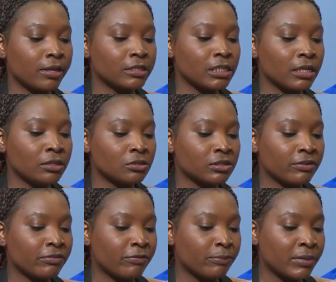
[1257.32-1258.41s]
the challenge
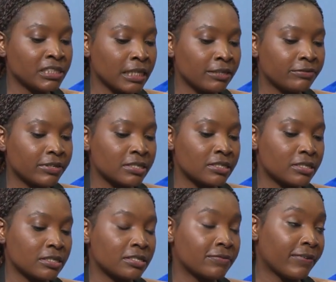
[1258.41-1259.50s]
I've majorly faced
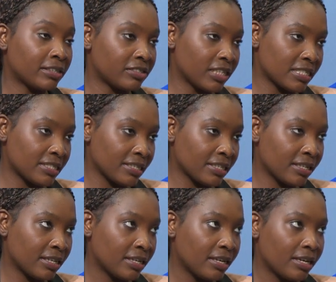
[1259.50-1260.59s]
is fundraising
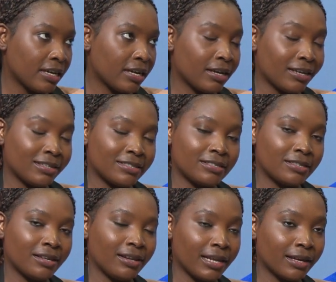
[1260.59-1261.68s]
uh, it's
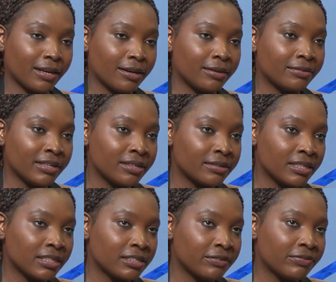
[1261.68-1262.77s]
like uh, really,
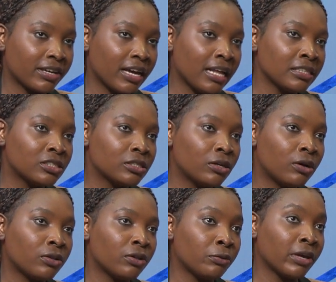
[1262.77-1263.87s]
really difficult.
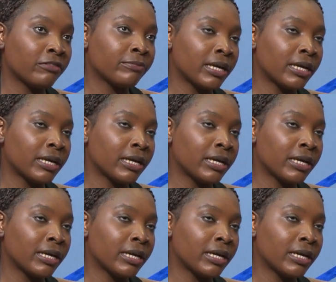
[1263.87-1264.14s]
Although we have